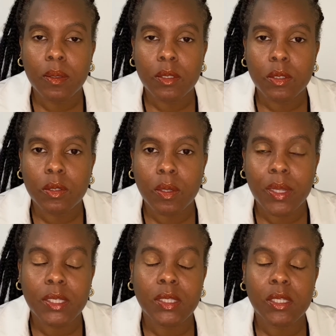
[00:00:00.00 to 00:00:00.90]
So
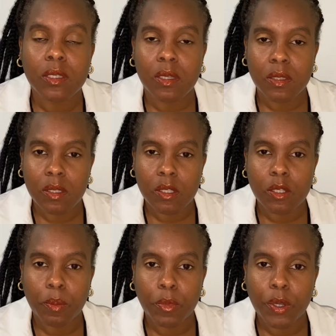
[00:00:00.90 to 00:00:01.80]
let's discuss this
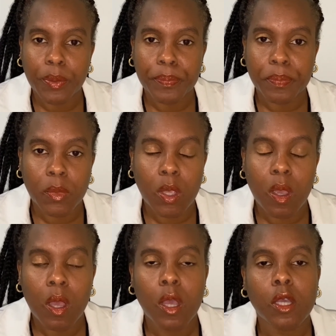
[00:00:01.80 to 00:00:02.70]
some more.
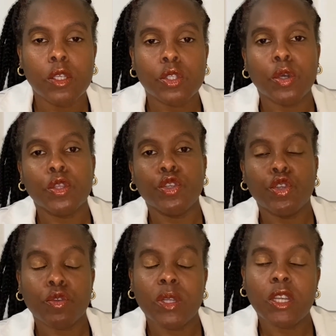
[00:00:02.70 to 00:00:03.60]
So the
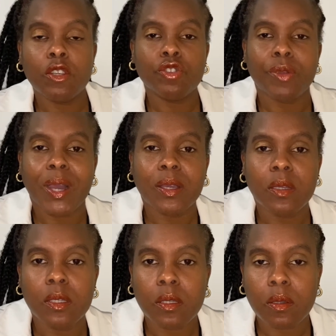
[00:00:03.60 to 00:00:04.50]
urinary tract
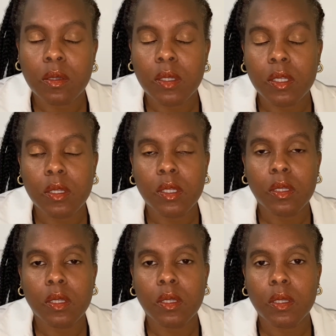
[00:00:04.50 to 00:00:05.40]

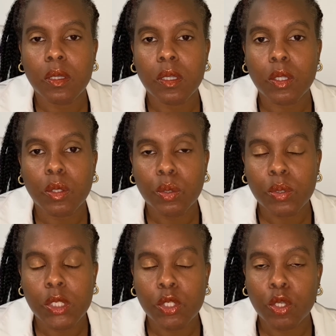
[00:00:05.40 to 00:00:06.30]
includes
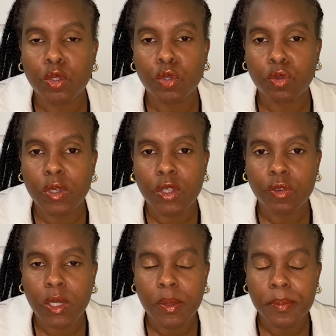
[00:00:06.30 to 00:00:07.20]
the
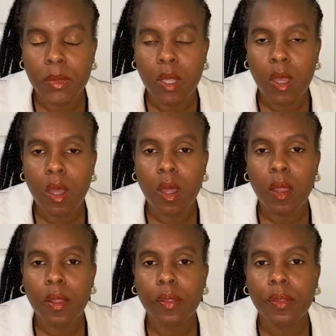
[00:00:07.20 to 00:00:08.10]
urethra,
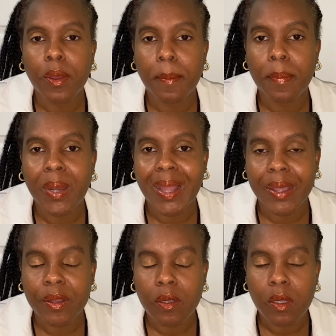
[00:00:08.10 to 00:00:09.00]
the
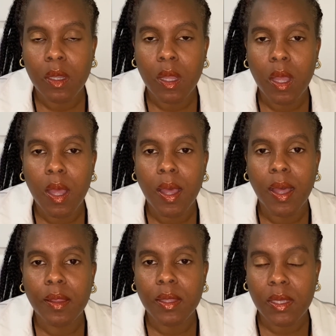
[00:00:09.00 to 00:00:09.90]
bladder,
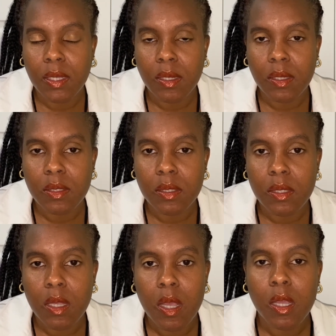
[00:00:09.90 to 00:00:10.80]
and the kidneys.
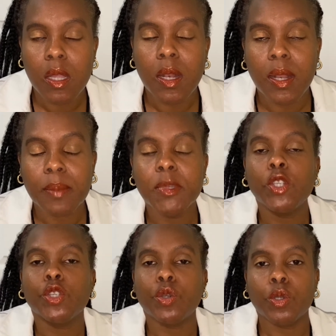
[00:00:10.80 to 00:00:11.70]
Let me
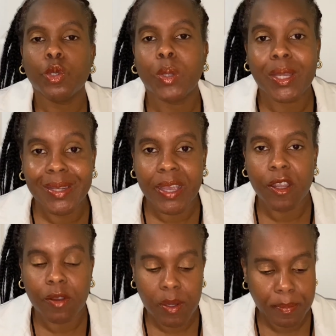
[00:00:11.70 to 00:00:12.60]
show you a diagram.